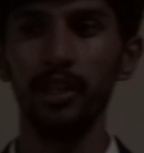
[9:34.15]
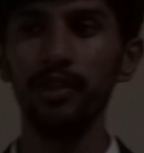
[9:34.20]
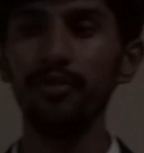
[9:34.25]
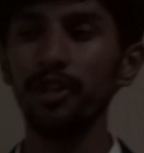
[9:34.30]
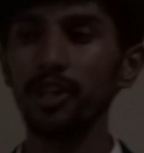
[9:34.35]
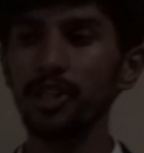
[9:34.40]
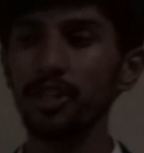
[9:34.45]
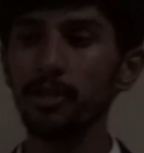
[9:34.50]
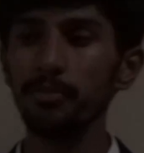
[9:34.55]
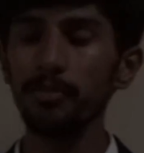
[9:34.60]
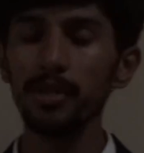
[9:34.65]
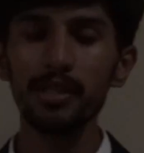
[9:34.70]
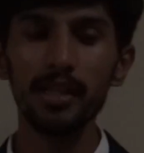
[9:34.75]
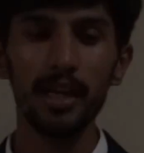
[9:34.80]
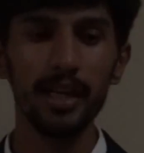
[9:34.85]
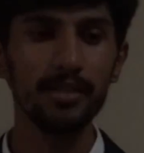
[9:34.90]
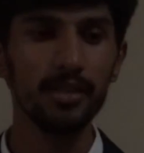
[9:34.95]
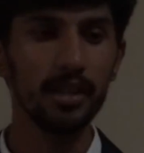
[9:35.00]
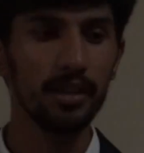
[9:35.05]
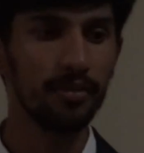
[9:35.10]
If customers
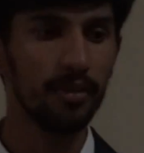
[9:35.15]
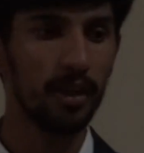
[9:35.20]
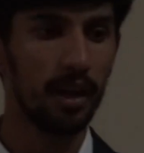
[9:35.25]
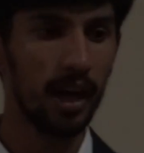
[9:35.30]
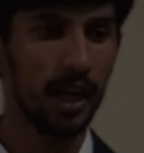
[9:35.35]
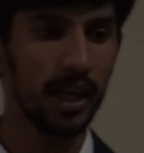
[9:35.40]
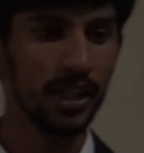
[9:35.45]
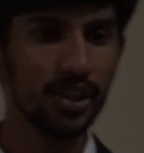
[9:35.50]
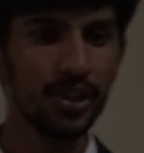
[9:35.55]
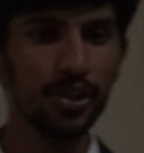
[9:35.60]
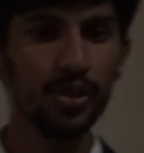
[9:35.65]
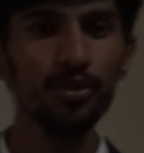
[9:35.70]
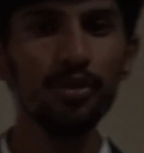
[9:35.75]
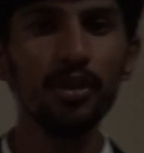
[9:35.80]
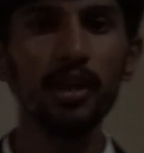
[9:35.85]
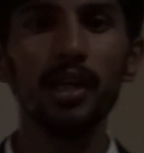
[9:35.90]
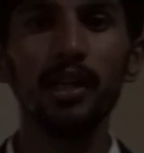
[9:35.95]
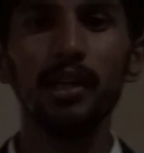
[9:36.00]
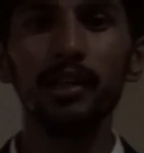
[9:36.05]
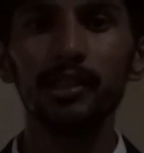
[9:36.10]
has asked you
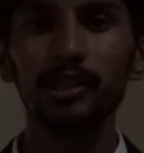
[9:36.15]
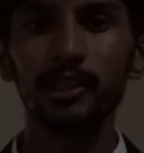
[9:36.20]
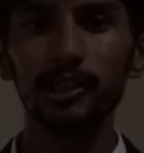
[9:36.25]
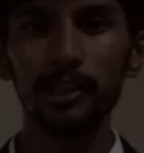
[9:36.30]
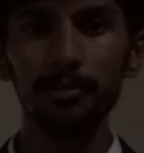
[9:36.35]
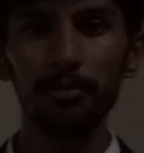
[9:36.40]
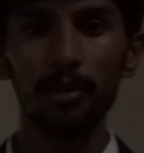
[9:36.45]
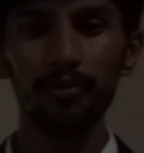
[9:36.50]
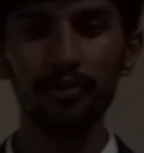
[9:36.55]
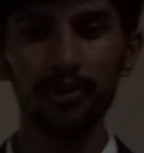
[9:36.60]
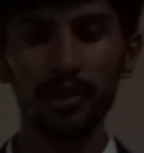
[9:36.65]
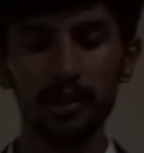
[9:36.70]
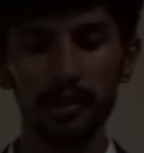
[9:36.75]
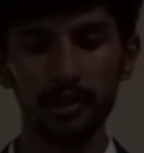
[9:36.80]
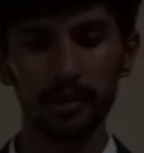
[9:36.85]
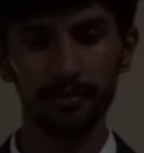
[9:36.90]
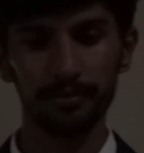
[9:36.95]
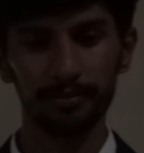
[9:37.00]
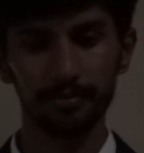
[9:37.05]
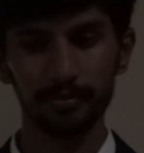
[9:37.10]
some of
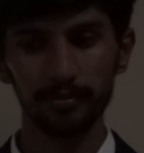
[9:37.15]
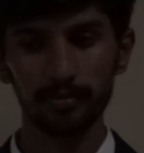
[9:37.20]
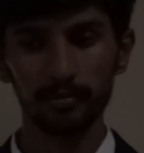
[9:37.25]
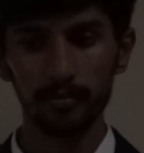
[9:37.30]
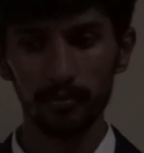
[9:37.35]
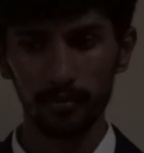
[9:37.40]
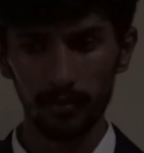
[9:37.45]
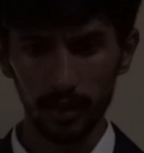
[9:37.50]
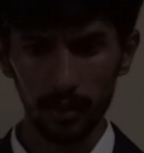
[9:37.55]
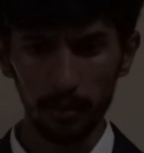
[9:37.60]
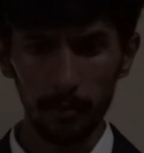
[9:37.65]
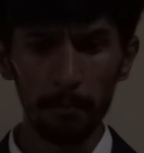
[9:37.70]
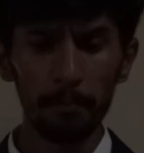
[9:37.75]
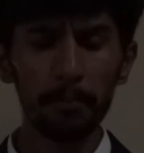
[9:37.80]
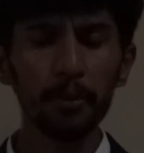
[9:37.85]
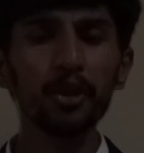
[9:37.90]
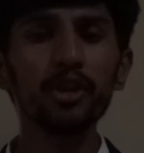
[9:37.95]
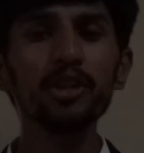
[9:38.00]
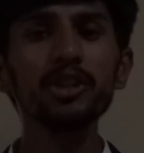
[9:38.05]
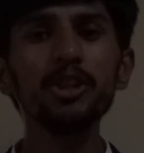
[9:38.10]
the
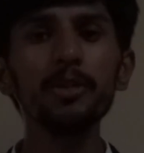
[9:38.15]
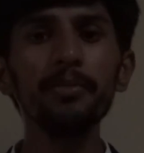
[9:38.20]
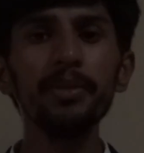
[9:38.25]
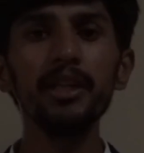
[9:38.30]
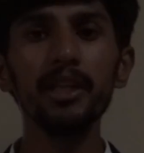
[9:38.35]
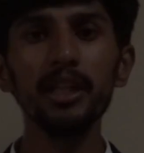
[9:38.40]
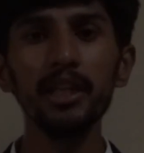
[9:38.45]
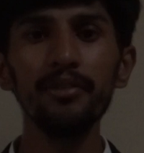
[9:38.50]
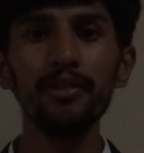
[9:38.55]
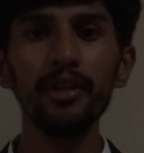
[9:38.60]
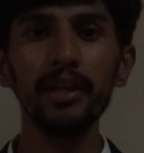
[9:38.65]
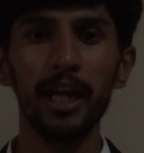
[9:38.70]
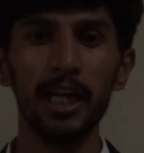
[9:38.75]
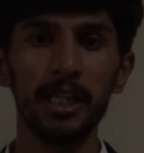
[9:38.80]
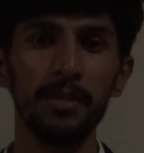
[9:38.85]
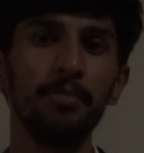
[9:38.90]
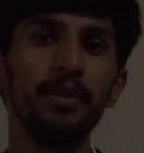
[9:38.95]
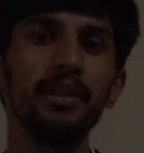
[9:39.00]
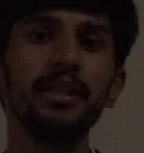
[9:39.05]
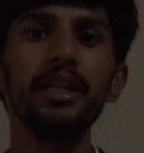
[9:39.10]
products to be delivered
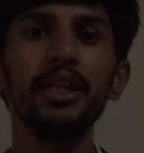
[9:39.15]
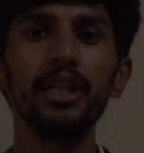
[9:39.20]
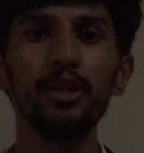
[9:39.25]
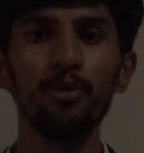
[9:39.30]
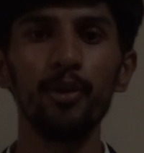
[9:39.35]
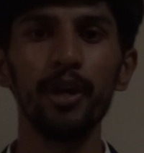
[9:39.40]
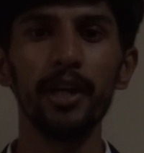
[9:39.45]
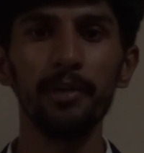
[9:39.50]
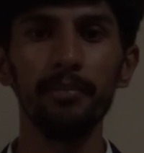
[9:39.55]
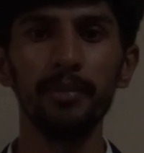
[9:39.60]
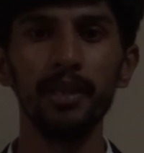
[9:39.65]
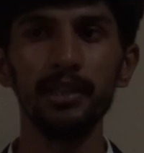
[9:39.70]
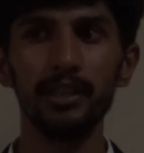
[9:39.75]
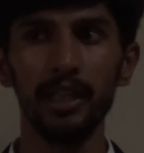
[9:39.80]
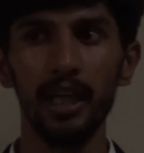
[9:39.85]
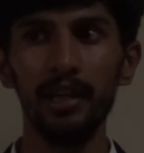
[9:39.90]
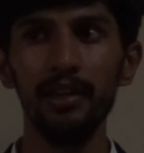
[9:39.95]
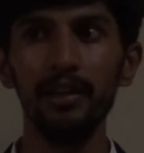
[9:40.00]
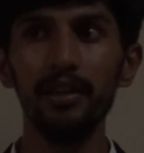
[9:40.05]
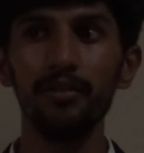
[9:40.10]
as per their requirements,
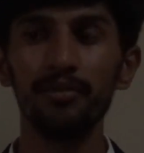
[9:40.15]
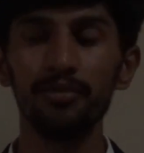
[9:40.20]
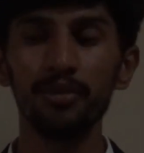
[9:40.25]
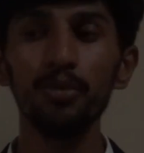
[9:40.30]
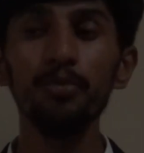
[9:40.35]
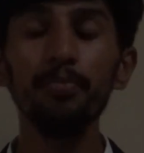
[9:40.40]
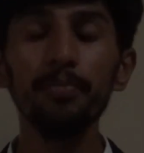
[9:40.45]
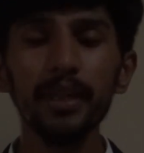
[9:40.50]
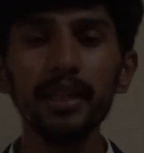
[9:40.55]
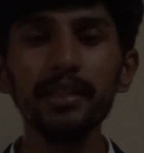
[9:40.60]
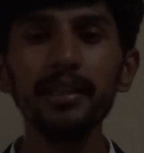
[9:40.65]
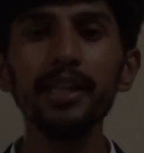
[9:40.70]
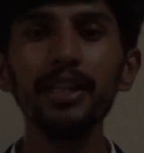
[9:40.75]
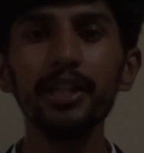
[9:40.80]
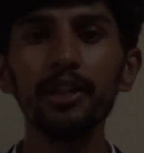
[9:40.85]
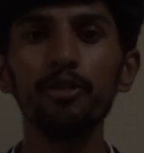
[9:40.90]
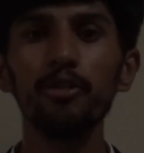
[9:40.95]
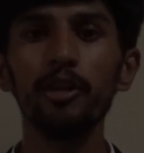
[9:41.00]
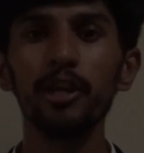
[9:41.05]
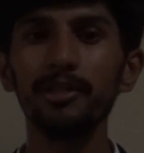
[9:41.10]
and to meet that
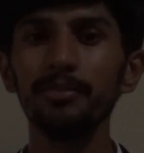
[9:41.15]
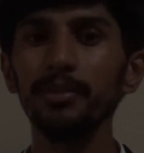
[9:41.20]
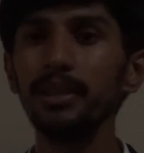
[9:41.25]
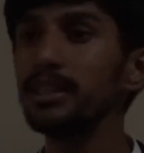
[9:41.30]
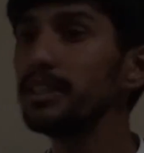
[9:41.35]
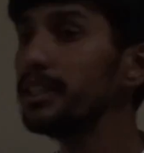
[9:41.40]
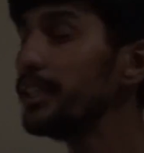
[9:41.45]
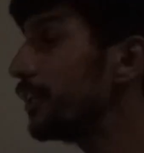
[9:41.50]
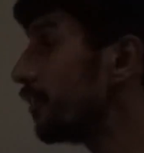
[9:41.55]
requirements,